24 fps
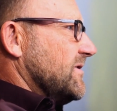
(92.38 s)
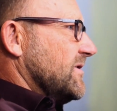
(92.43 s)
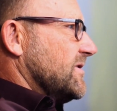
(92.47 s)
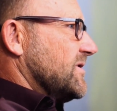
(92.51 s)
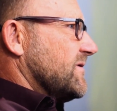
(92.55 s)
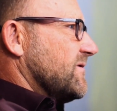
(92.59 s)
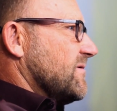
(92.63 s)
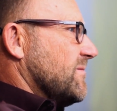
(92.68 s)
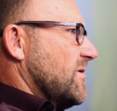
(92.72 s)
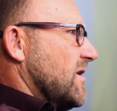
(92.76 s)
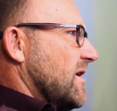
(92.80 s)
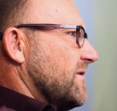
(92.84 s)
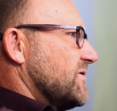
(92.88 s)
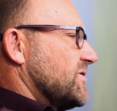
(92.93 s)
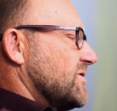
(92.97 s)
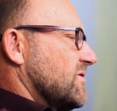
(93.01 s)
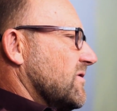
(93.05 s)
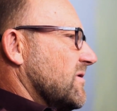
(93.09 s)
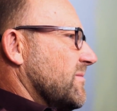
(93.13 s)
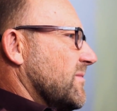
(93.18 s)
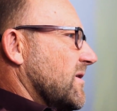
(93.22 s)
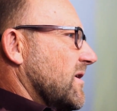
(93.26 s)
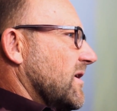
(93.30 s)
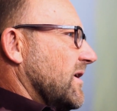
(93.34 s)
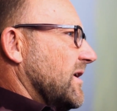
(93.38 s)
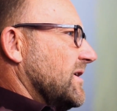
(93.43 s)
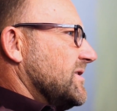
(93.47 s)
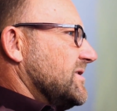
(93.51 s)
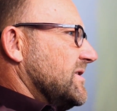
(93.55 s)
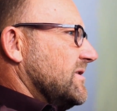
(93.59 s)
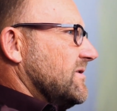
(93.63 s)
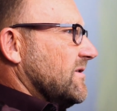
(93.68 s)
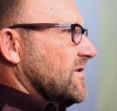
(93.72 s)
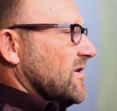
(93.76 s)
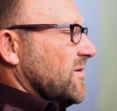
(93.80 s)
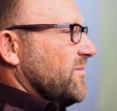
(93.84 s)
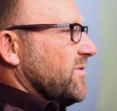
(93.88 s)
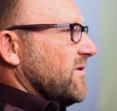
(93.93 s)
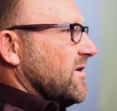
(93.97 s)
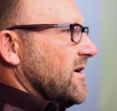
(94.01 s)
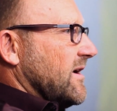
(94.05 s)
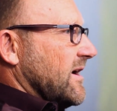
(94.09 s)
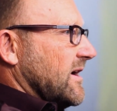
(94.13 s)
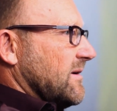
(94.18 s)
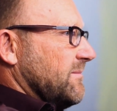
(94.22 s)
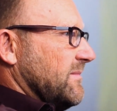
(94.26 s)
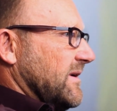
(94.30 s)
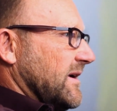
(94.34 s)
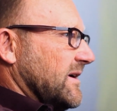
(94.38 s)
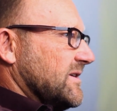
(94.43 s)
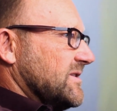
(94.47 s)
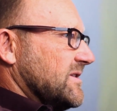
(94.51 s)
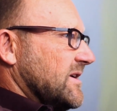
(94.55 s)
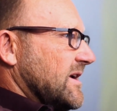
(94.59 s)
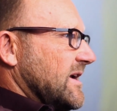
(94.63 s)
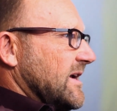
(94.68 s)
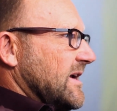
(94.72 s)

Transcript: goods from offshore markets into their product mix